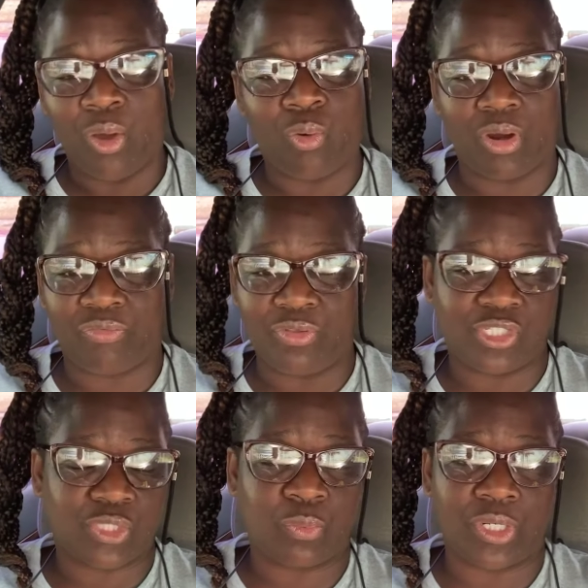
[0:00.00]
Or if you
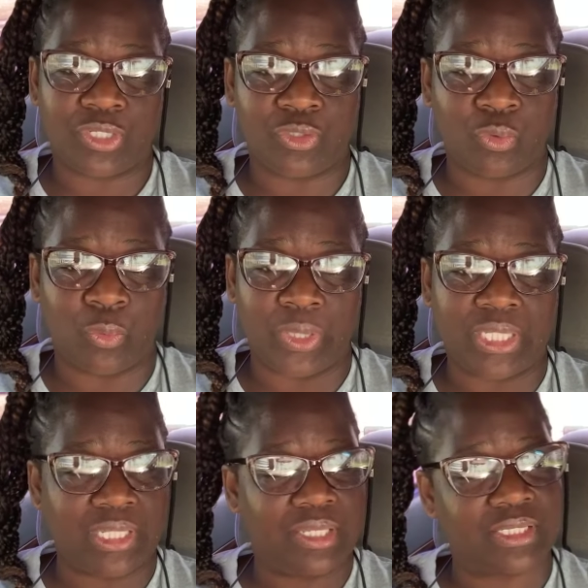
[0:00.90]
just wanted to do it
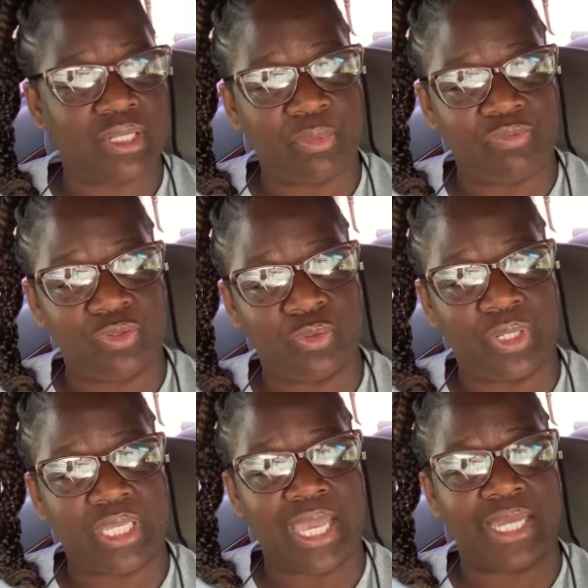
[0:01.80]
weekly, because some of you do
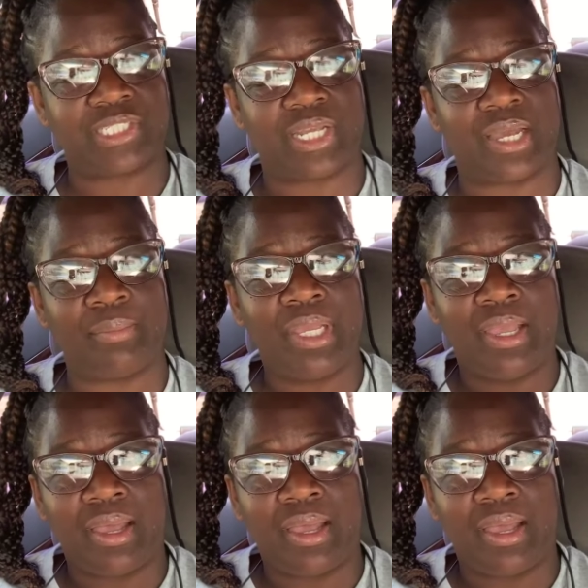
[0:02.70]
it Cash App.